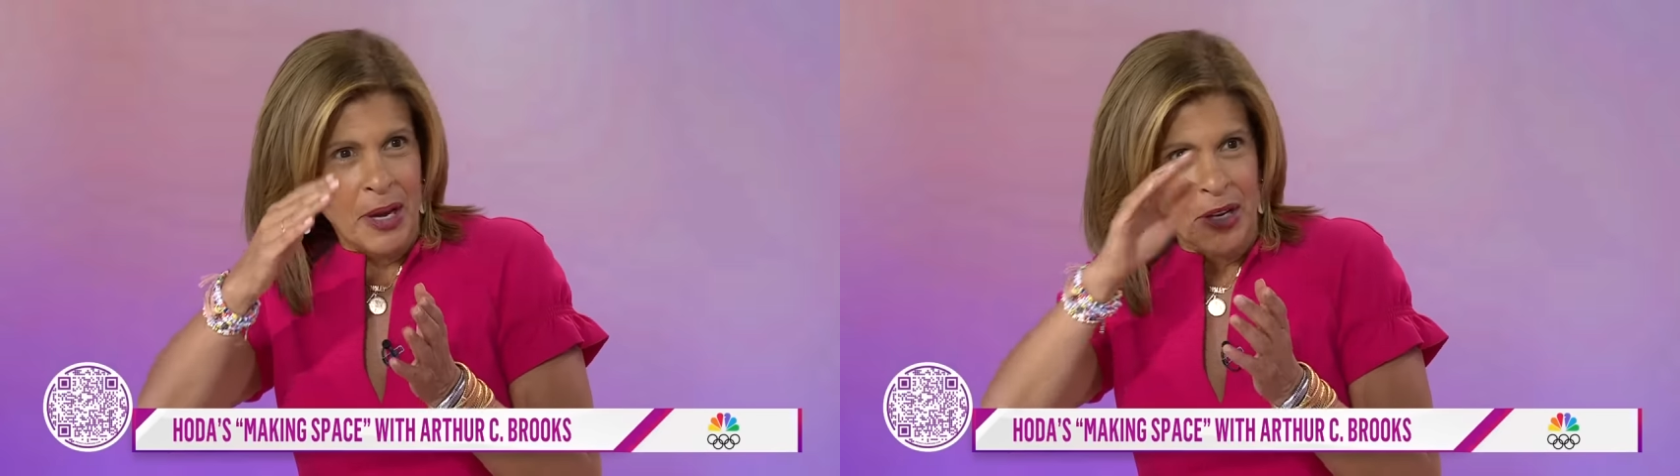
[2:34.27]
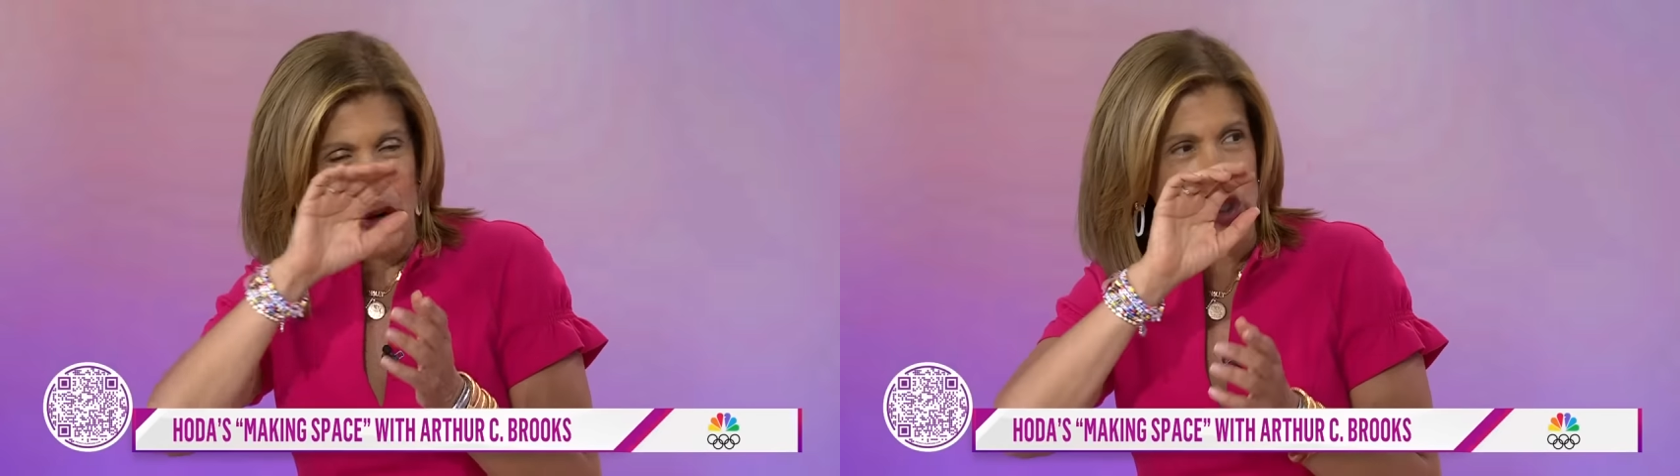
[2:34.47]

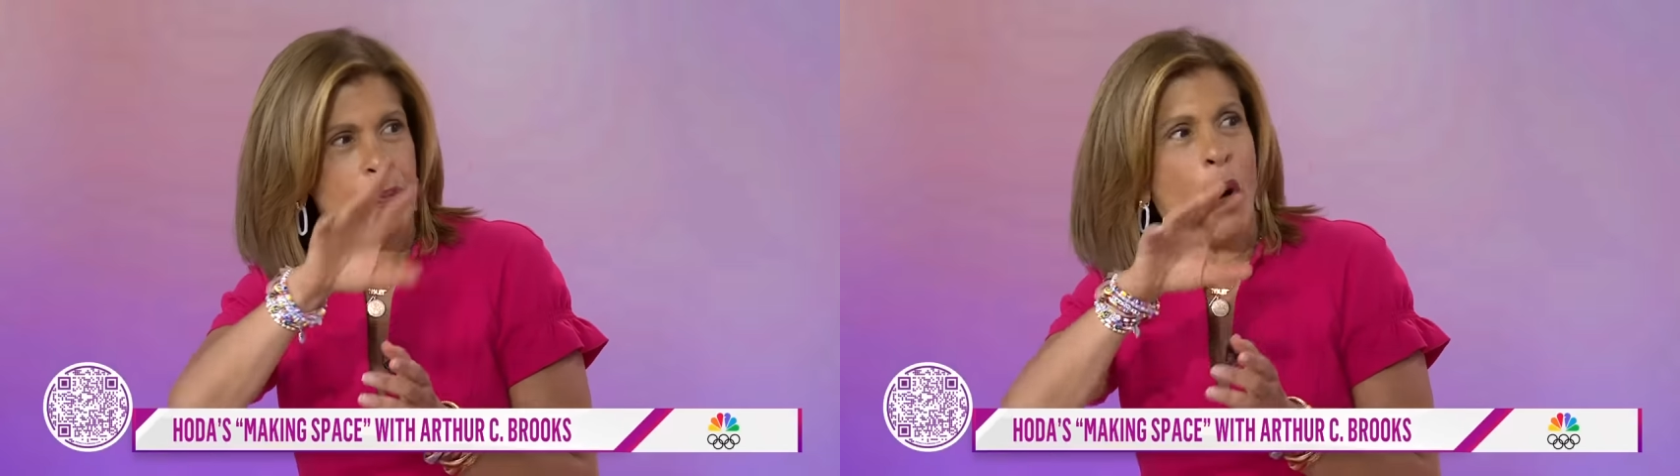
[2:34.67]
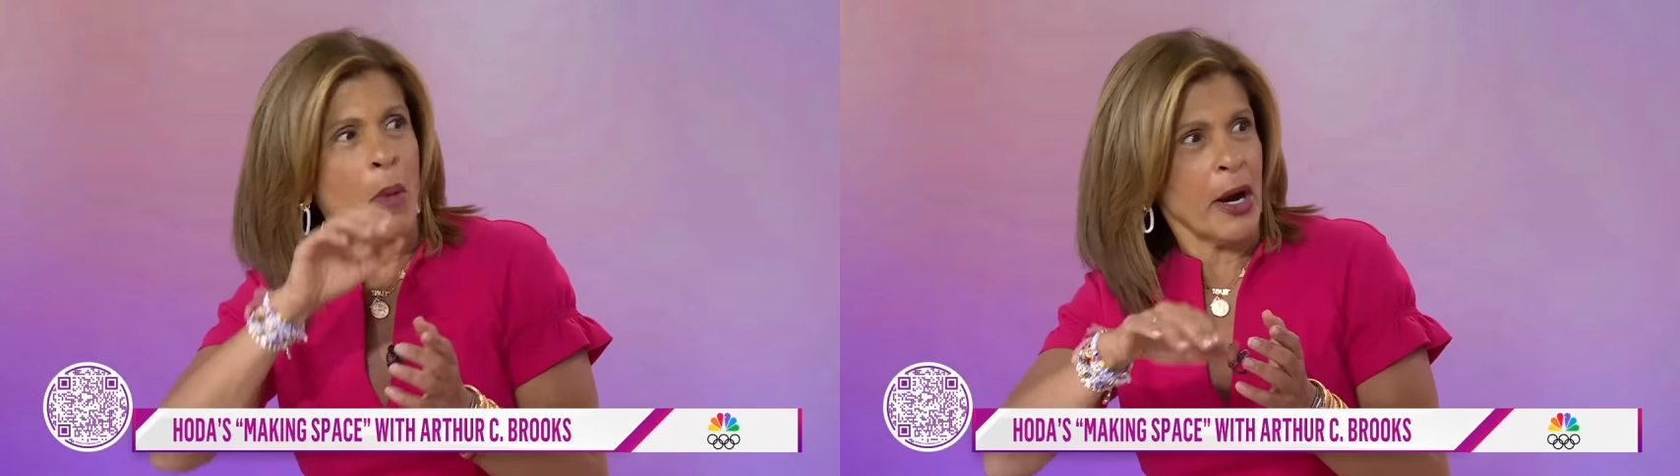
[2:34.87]
you know,
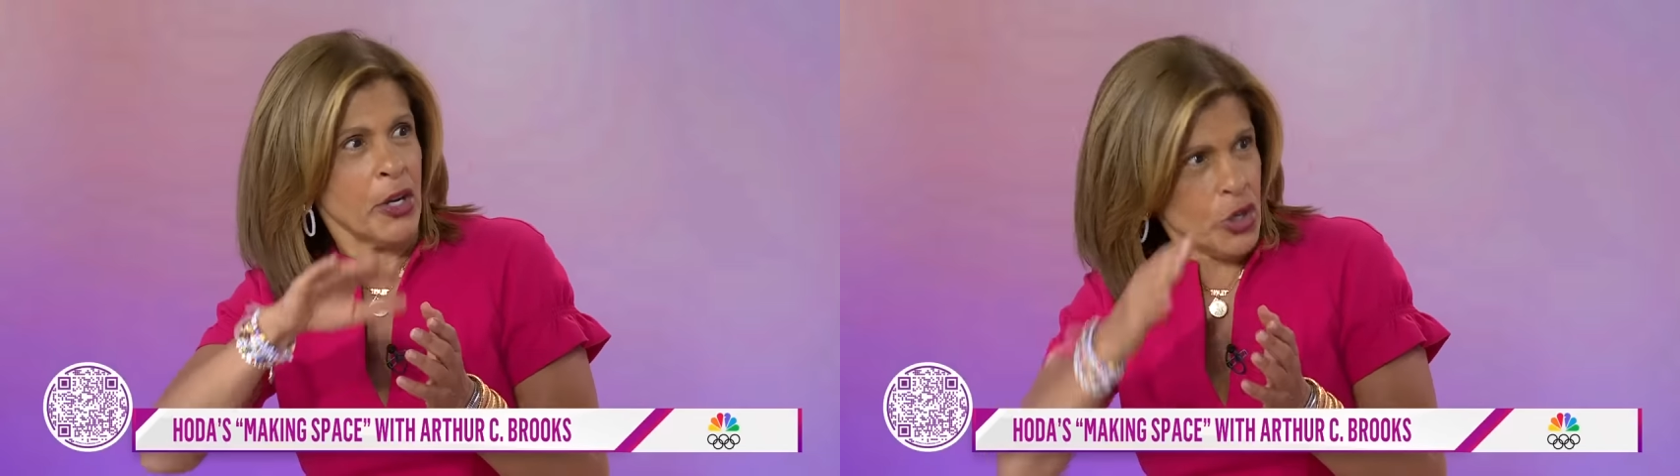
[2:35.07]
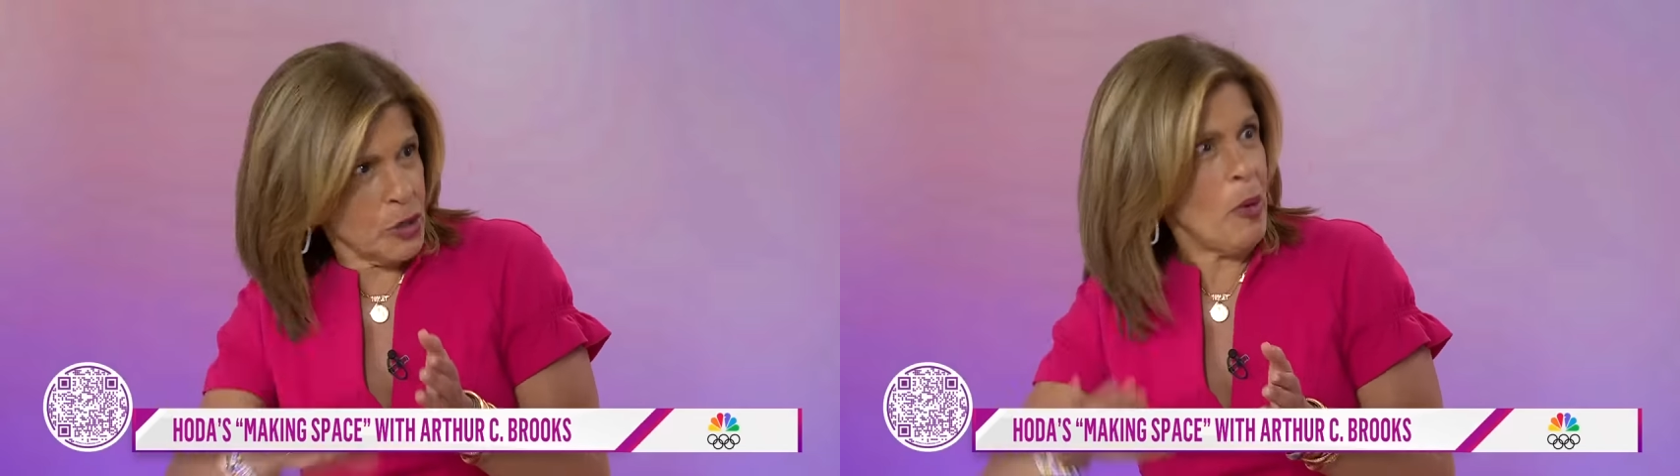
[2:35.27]
small
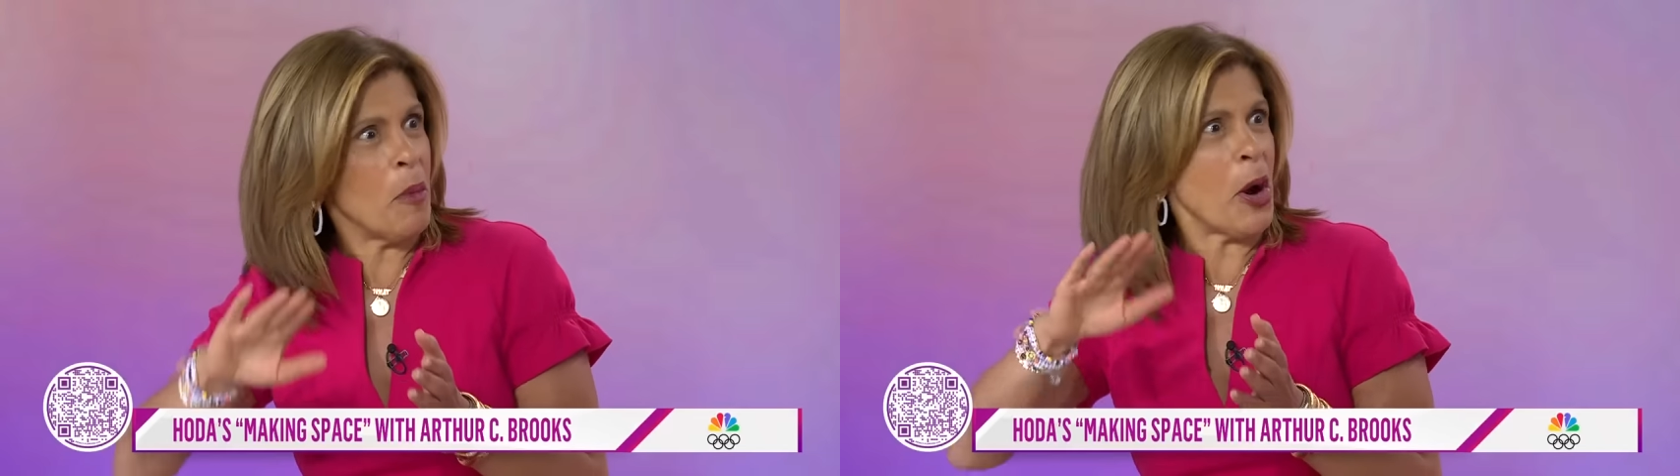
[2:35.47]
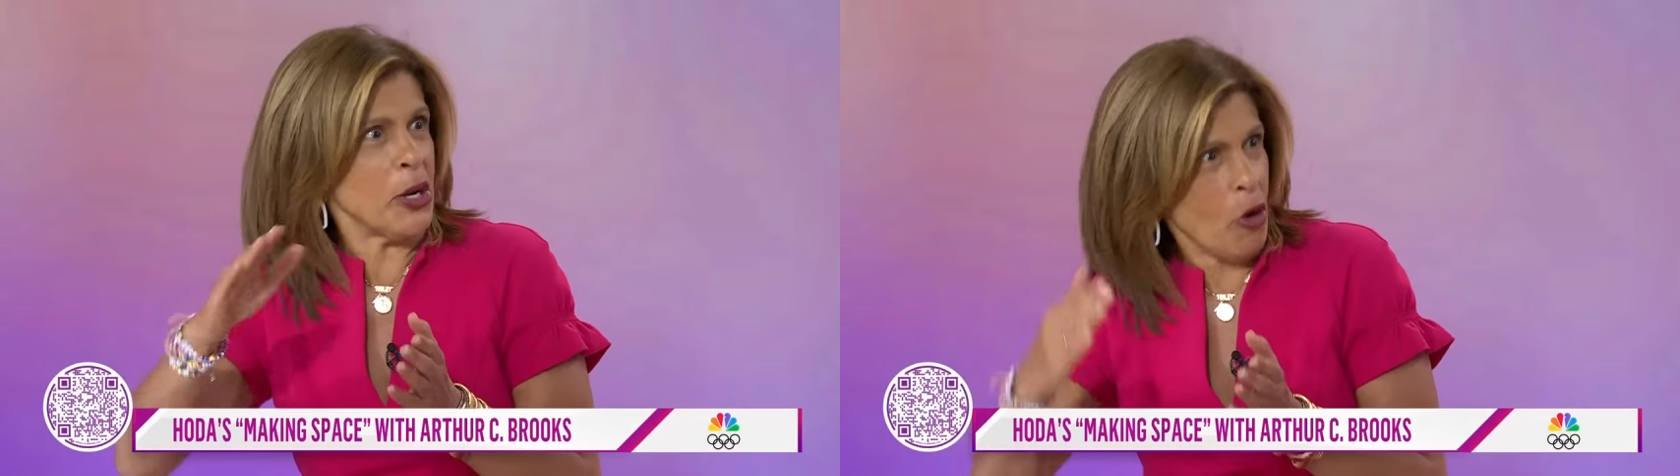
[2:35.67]
market to small small
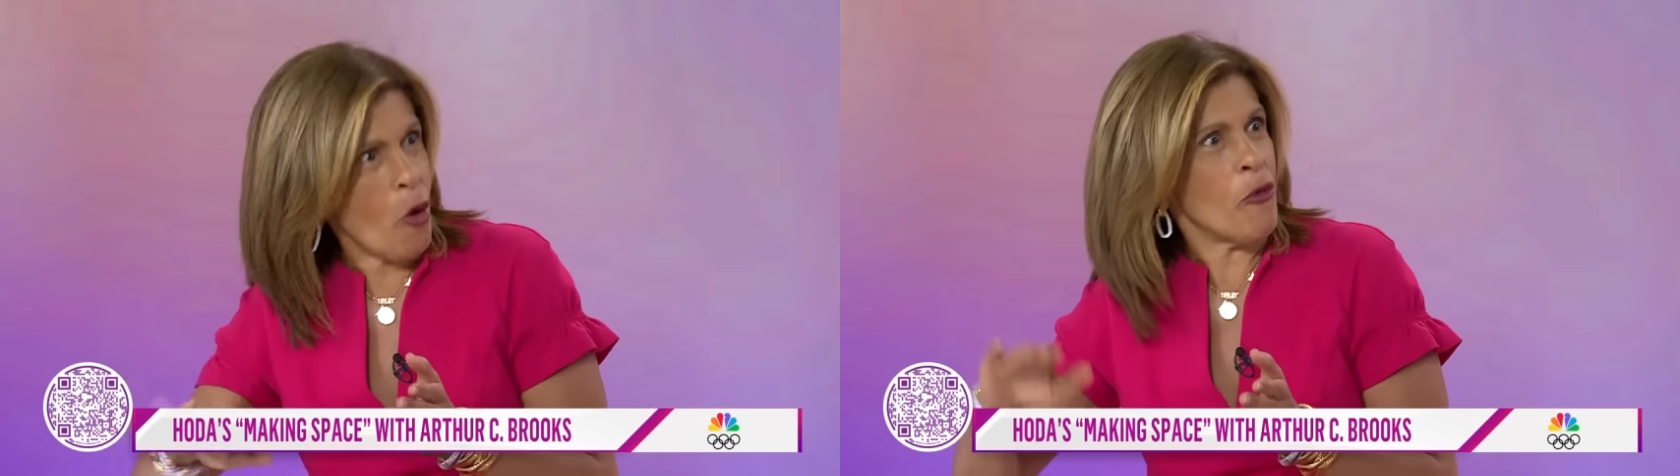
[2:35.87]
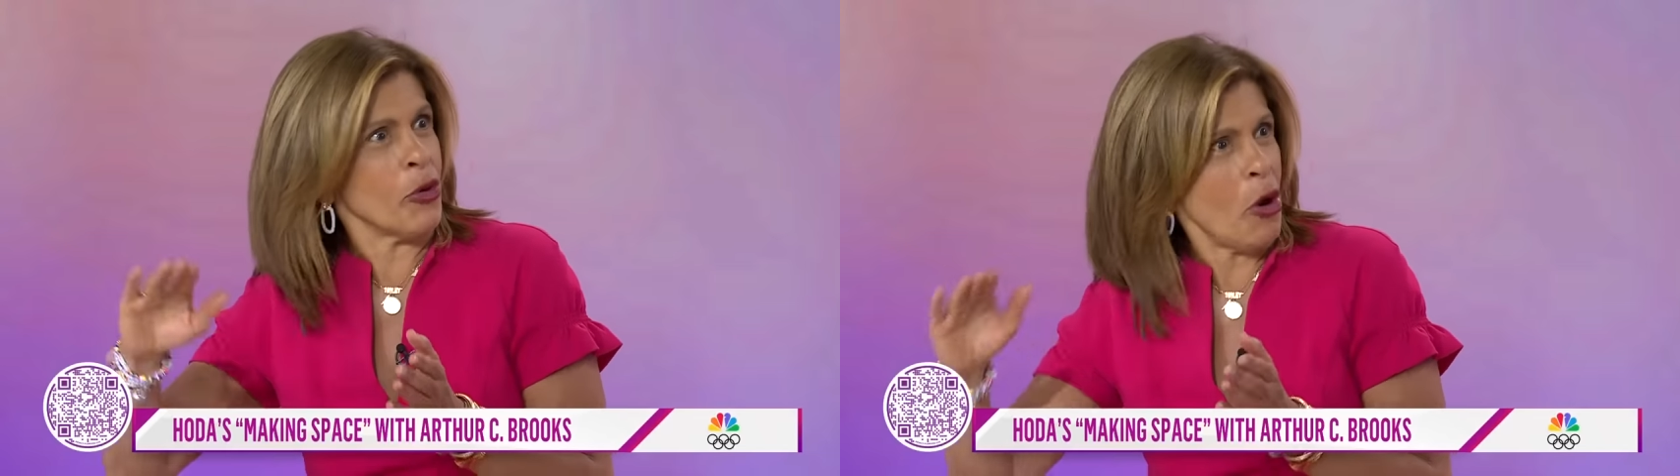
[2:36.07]
market
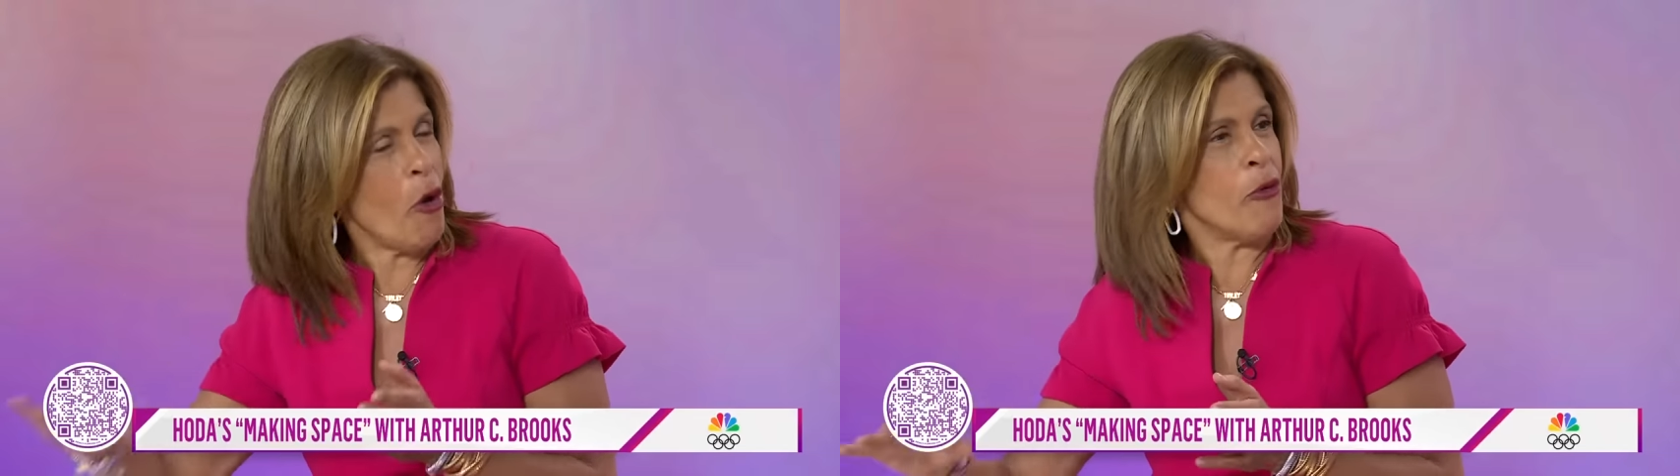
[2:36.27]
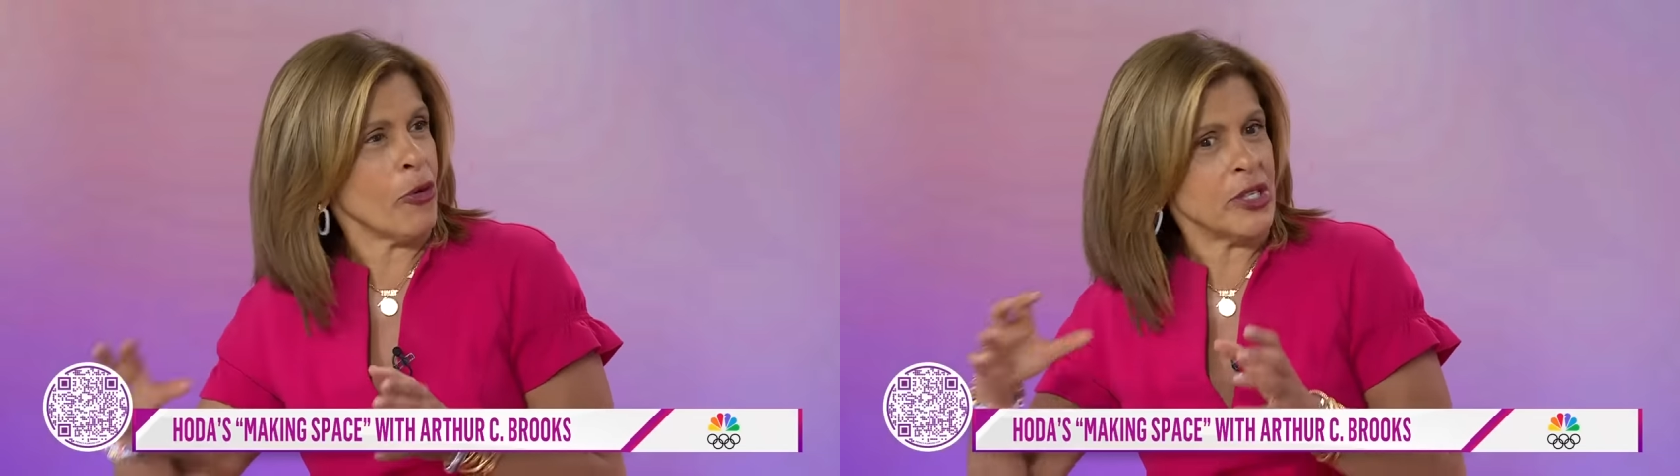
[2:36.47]
over and over.